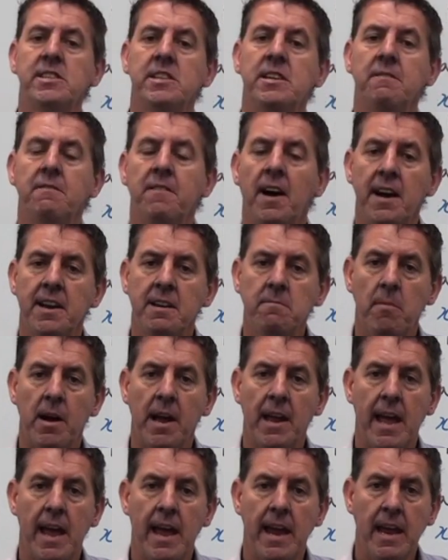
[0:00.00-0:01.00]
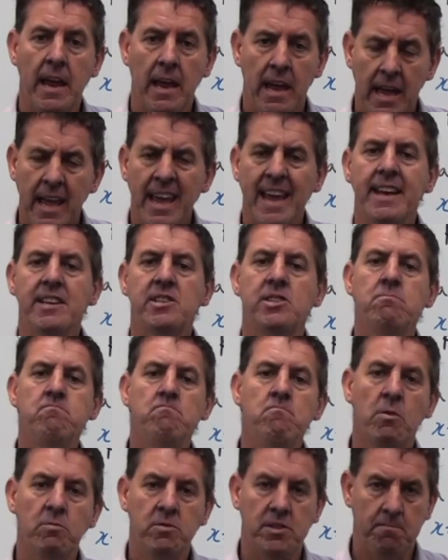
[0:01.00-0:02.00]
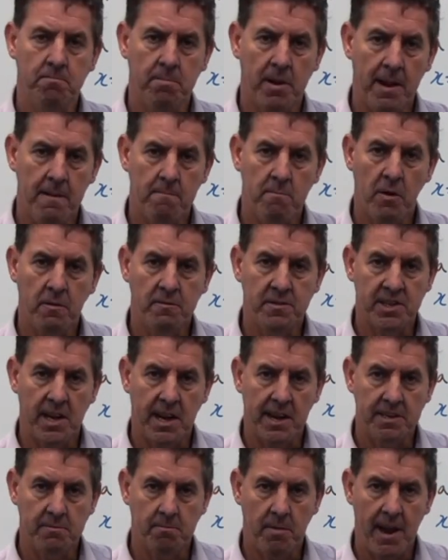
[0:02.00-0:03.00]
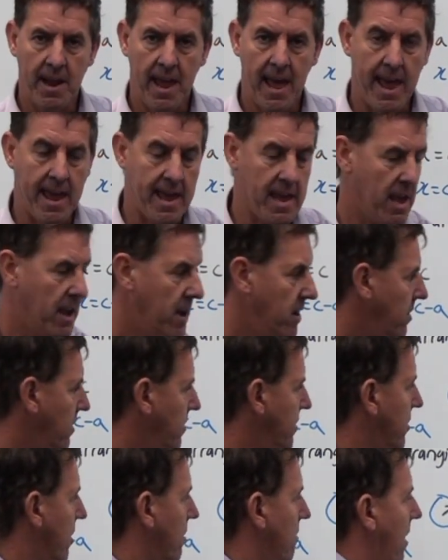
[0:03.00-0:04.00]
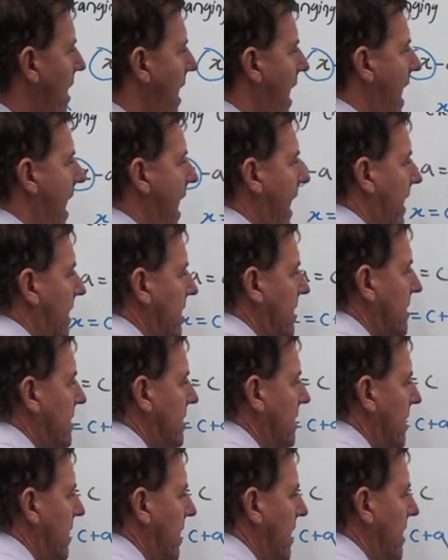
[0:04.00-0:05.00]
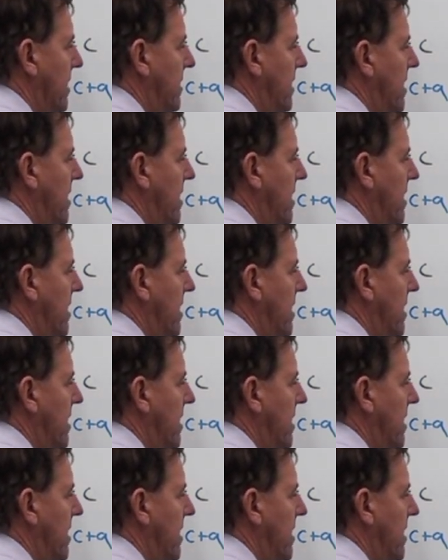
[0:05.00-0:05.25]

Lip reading: to dividing by A is to multiply both sides by A. So X is